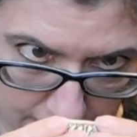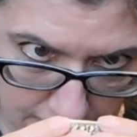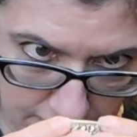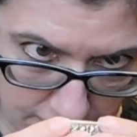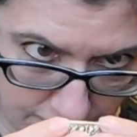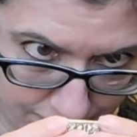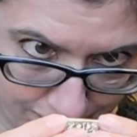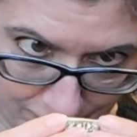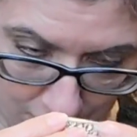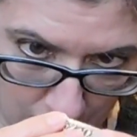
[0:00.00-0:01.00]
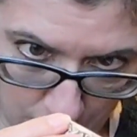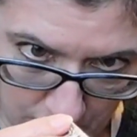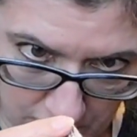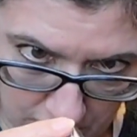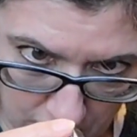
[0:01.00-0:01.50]
is not
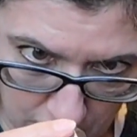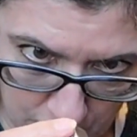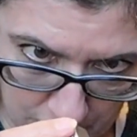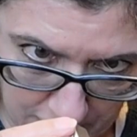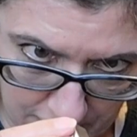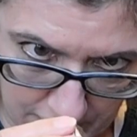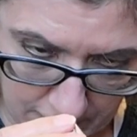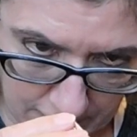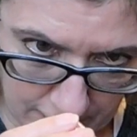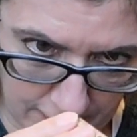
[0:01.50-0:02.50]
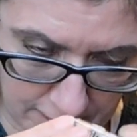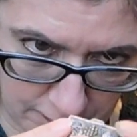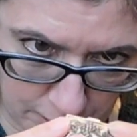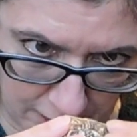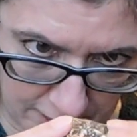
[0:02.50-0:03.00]
marked at all, but the, I
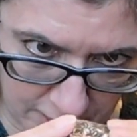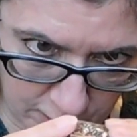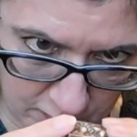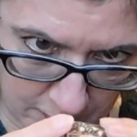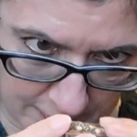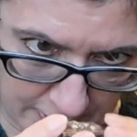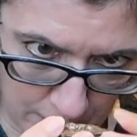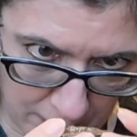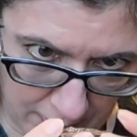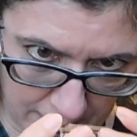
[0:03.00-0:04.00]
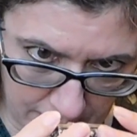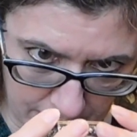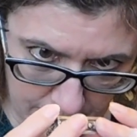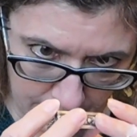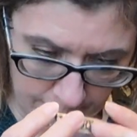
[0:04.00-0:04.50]
bought this from somebody I buy
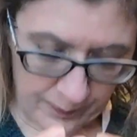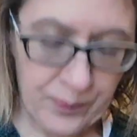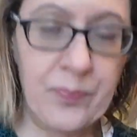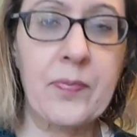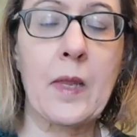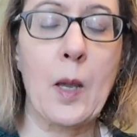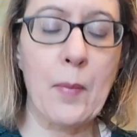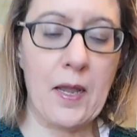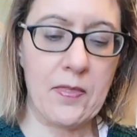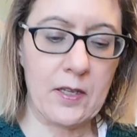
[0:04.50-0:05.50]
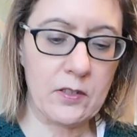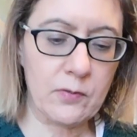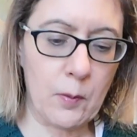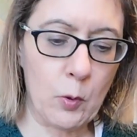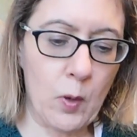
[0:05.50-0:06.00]
I buy things
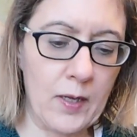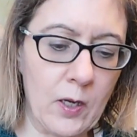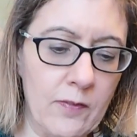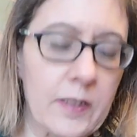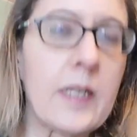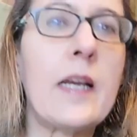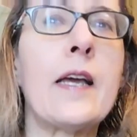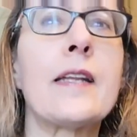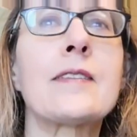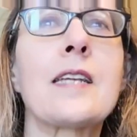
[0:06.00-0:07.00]
from quite often. It's